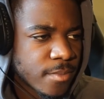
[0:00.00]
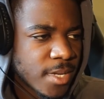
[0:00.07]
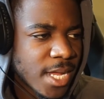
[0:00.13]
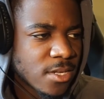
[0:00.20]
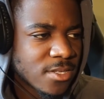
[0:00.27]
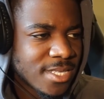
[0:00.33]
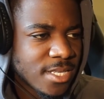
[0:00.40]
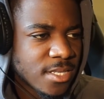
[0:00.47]

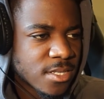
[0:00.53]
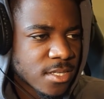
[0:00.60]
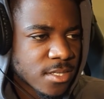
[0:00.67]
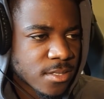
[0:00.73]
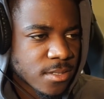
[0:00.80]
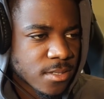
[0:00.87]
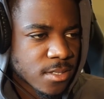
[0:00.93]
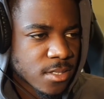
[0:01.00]
That was
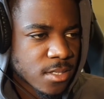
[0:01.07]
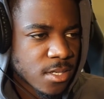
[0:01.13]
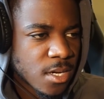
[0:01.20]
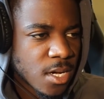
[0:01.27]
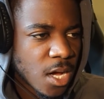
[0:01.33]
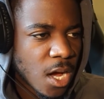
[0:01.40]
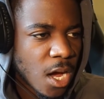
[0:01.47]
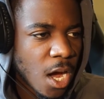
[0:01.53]
decent.
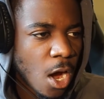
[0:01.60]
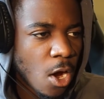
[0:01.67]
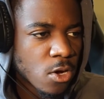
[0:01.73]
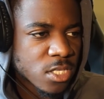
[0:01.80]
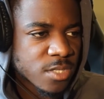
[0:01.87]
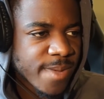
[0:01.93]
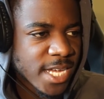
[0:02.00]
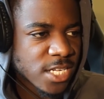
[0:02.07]
Oh, uh,
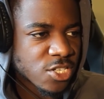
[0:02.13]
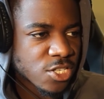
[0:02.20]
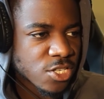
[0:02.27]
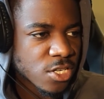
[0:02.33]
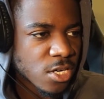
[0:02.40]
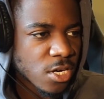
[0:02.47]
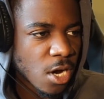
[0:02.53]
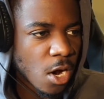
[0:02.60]
Hulk smash.
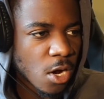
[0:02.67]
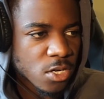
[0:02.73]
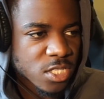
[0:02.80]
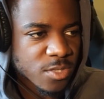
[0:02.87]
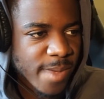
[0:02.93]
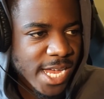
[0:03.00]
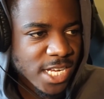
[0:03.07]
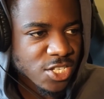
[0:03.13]
Hulk
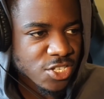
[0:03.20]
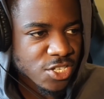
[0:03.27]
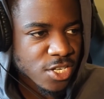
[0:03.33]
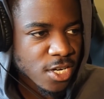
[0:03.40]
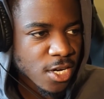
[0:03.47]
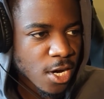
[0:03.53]
smash.